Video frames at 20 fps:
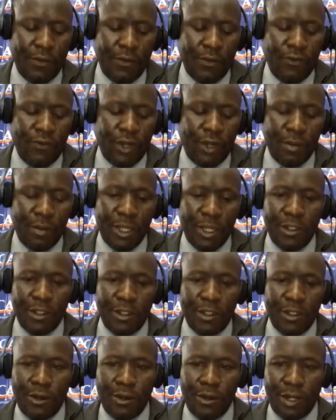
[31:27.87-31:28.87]
Very much
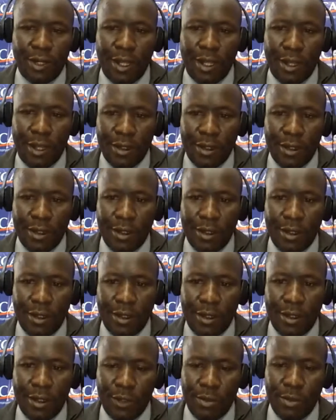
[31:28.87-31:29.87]
in order, and this
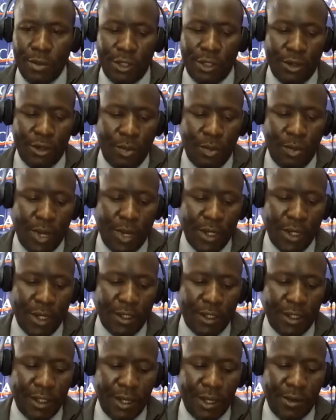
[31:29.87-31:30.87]
one will be
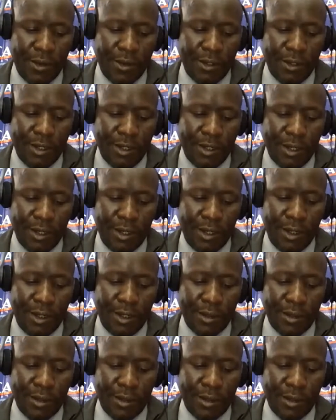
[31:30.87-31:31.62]
incorporated accordingly.